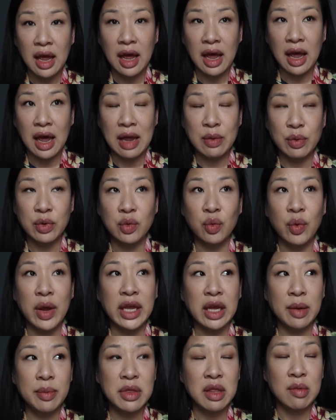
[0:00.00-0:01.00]
I would
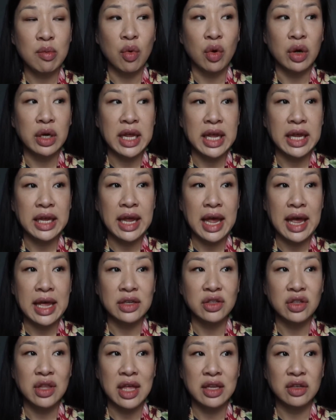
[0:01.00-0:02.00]
wake up in the morning
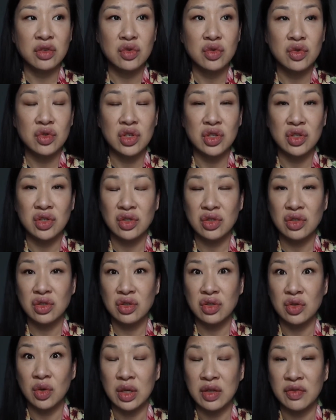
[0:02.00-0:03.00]
and then just
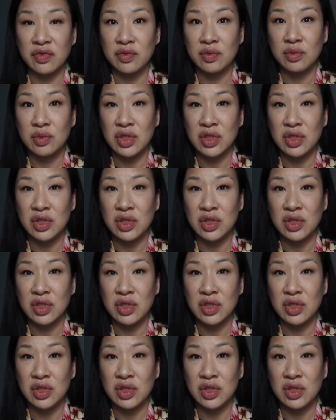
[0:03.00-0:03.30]
sort of